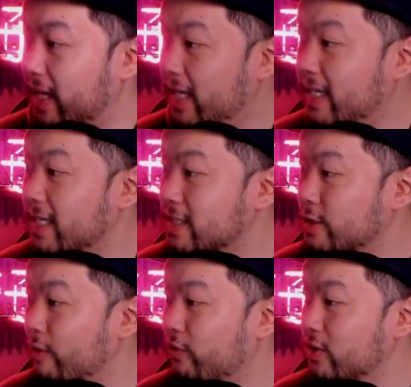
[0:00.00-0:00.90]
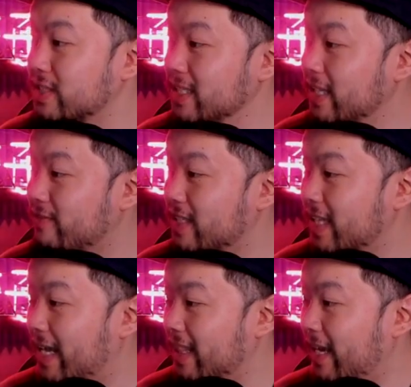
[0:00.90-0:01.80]
He gets to it first, lifting
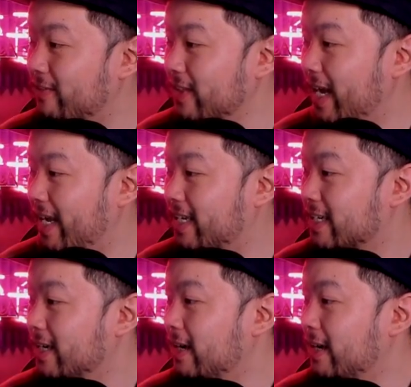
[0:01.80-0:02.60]
that left leg.